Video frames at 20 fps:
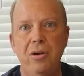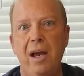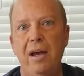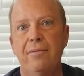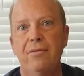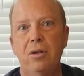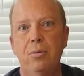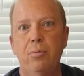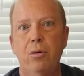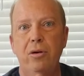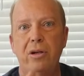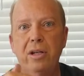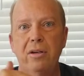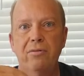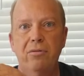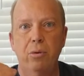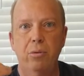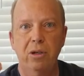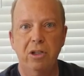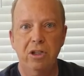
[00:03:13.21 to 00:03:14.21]
have to put in
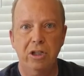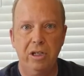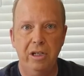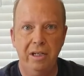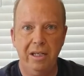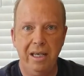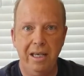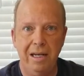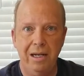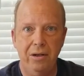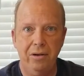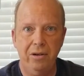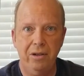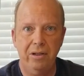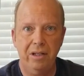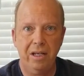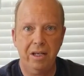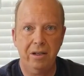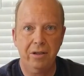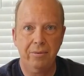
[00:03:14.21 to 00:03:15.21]
for what you're going to get out on
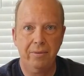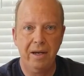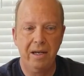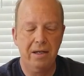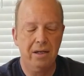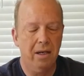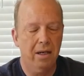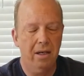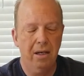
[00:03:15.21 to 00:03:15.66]
the other end